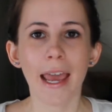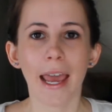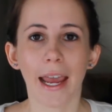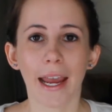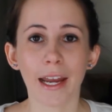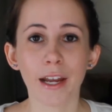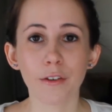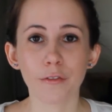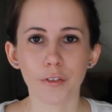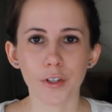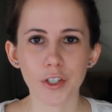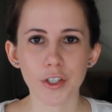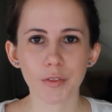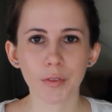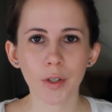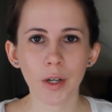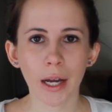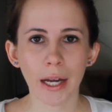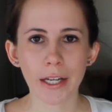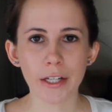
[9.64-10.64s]
And first of
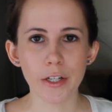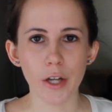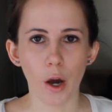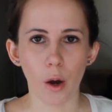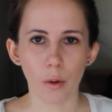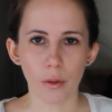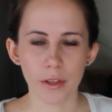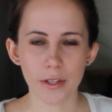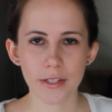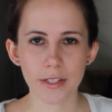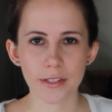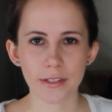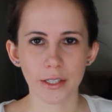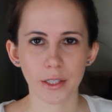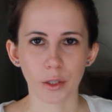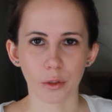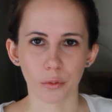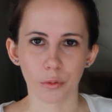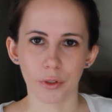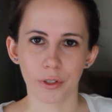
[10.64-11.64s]
all, I know this is
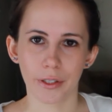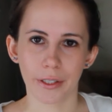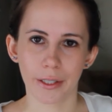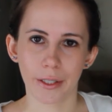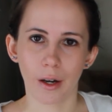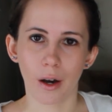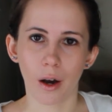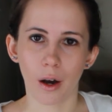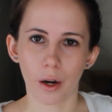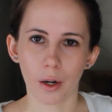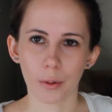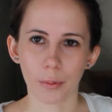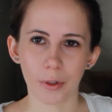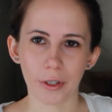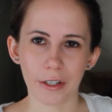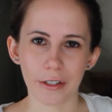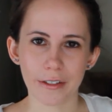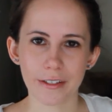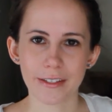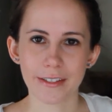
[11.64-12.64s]
like a really
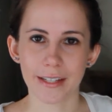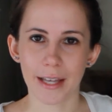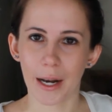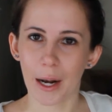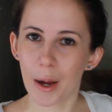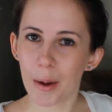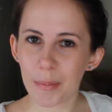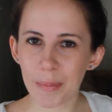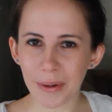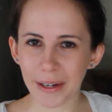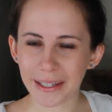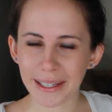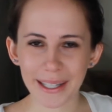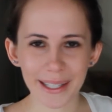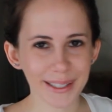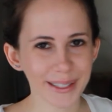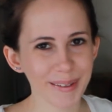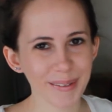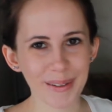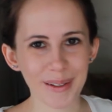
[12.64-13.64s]
awkward setup I
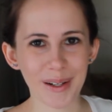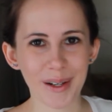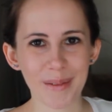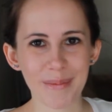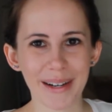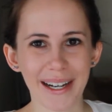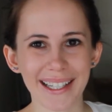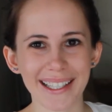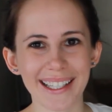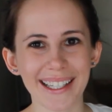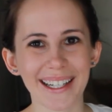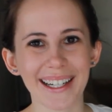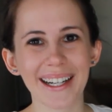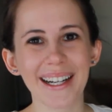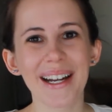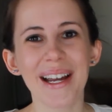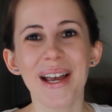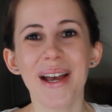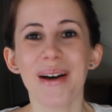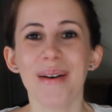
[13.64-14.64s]
got going on back
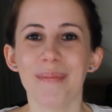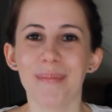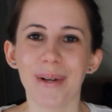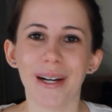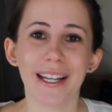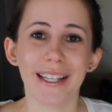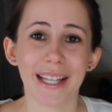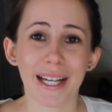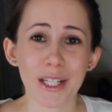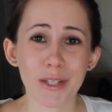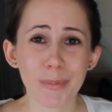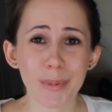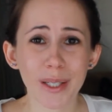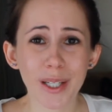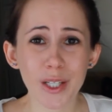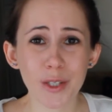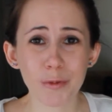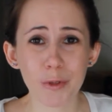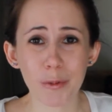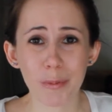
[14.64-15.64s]
here, but that's
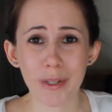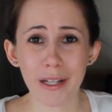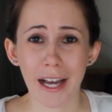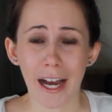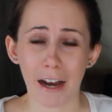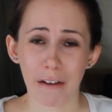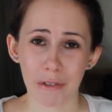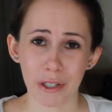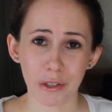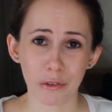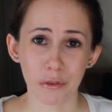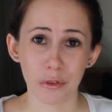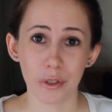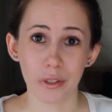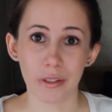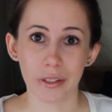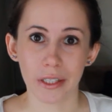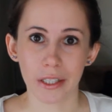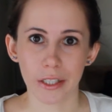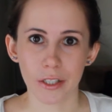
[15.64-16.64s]
because we've been having
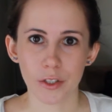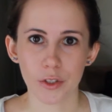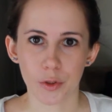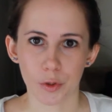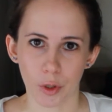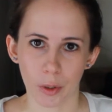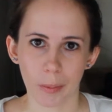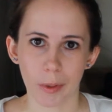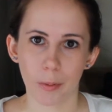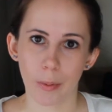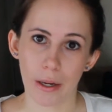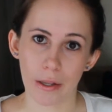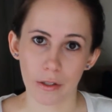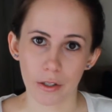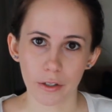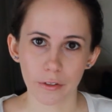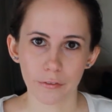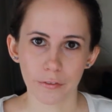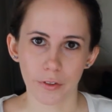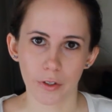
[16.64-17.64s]
really stormy
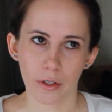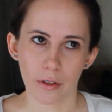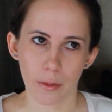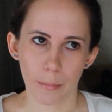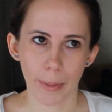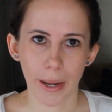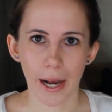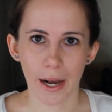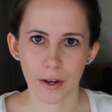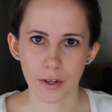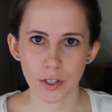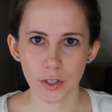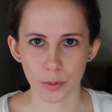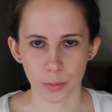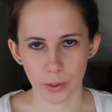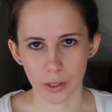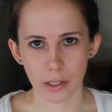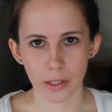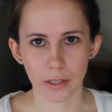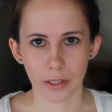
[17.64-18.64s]
weather for the past
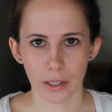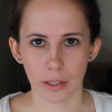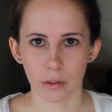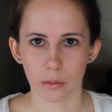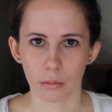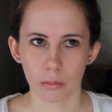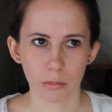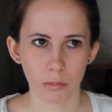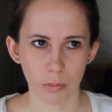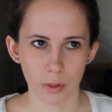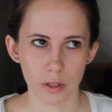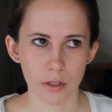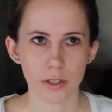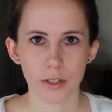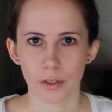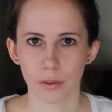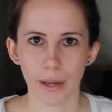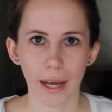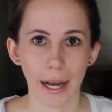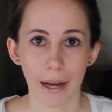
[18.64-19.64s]
week and we're
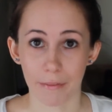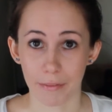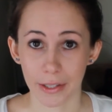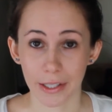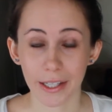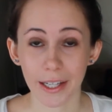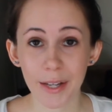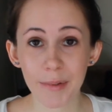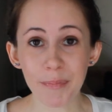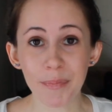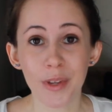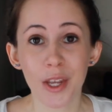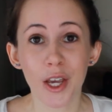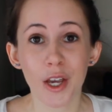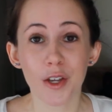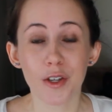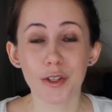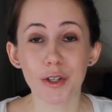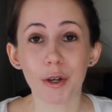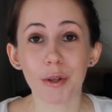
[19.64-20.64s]
still having it.
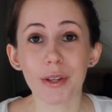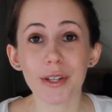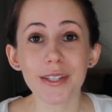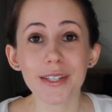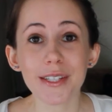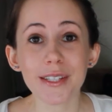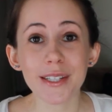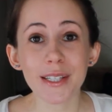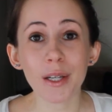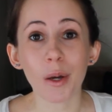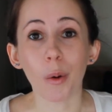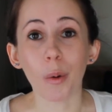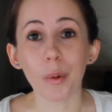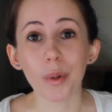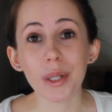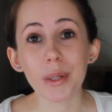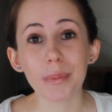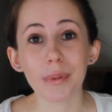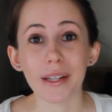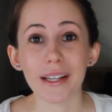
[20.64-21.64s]
So this is the
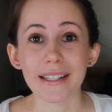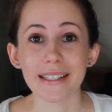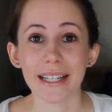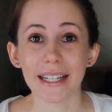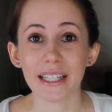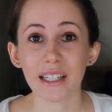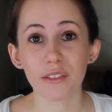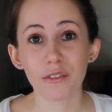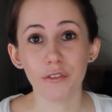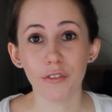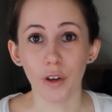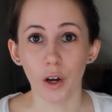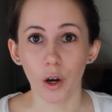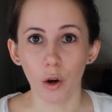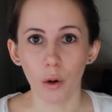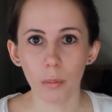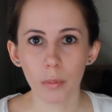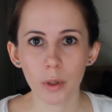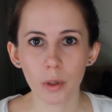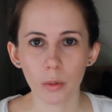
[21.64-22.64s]
only place I can
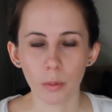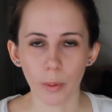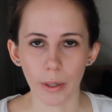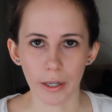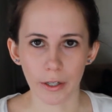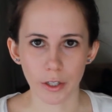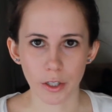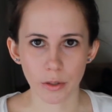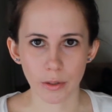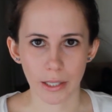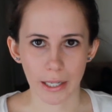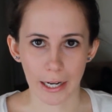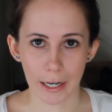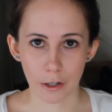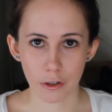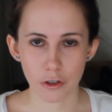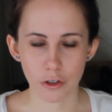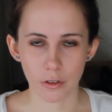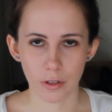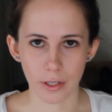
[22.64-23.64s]
film where you can
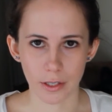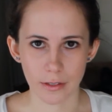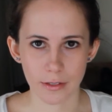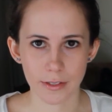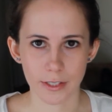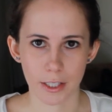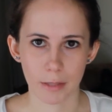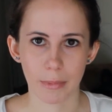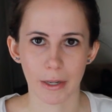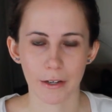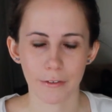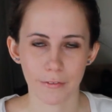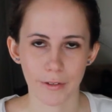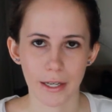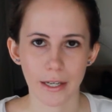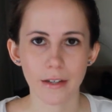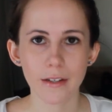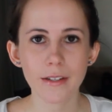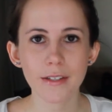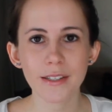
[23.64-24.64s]
actually see my
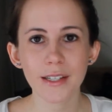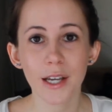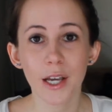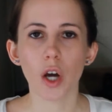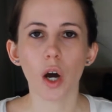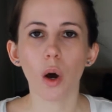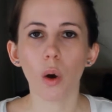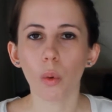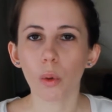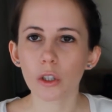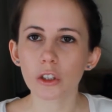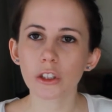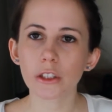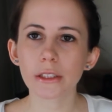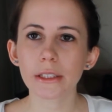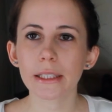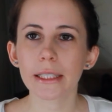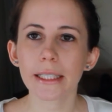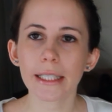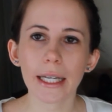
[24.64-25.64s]
face. So we're
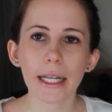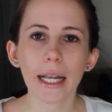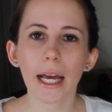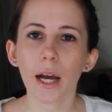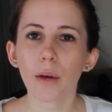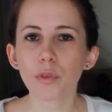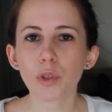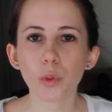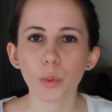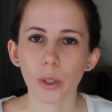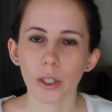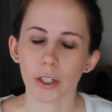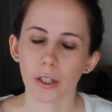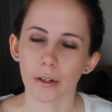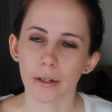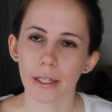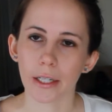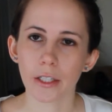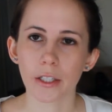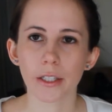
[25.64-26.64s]
just gonna kind of have to work
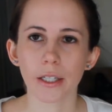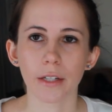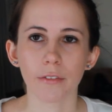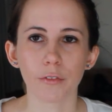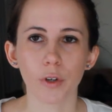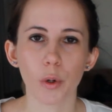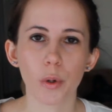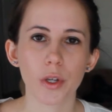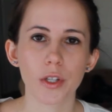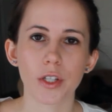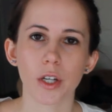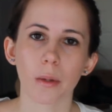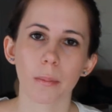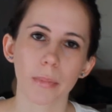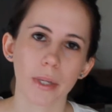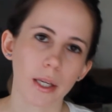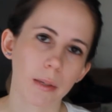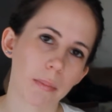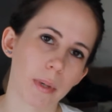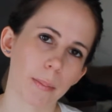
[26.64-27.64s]
on it. You can focus on
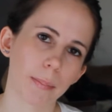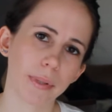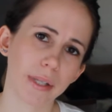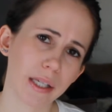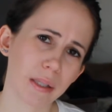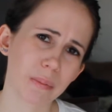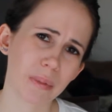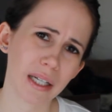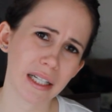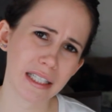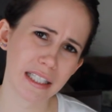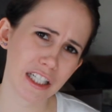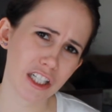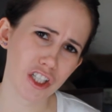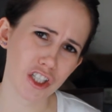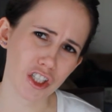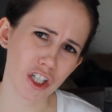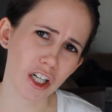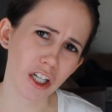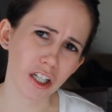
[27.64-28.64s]
me in my plain white
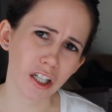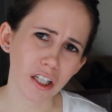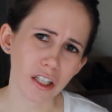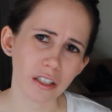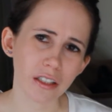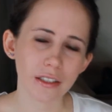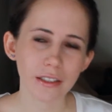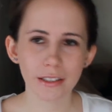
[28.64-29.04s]
t-shirt.